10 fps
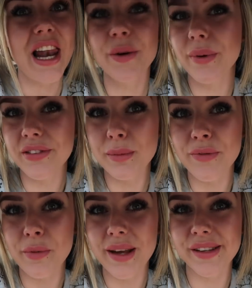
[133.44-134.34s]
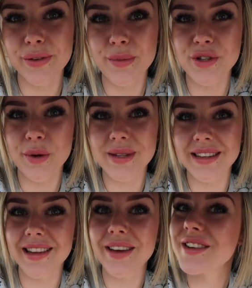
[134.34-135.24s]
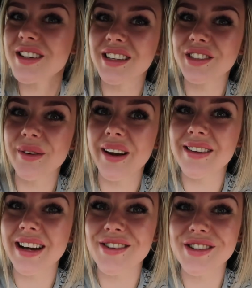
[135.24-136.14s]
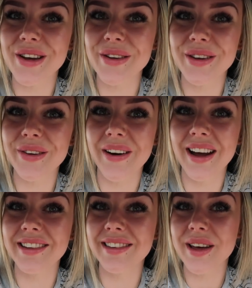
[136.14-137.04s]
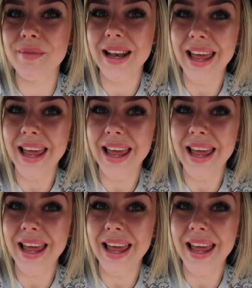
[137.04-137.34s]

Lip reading: along with some other bits from Shop Disney, which I shall no doubt show you guys a bit